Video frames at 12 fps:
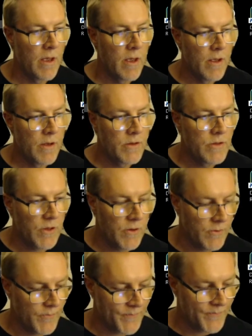So
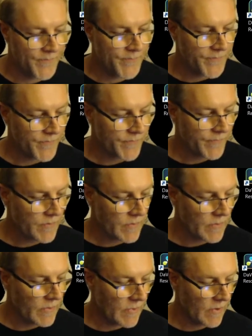
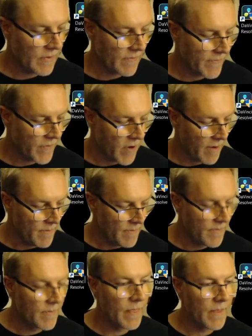from
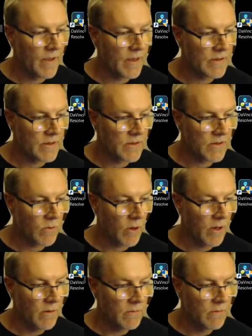is this
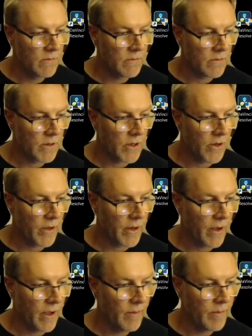one going
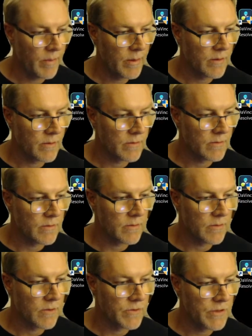up,
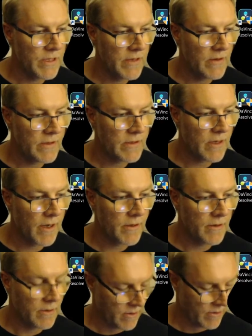the receiving side
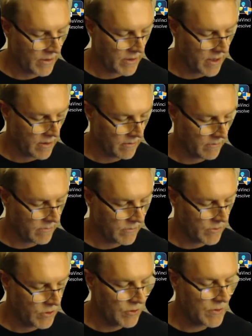going down.
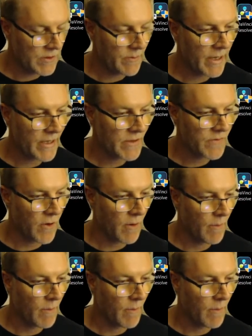Choose a place from.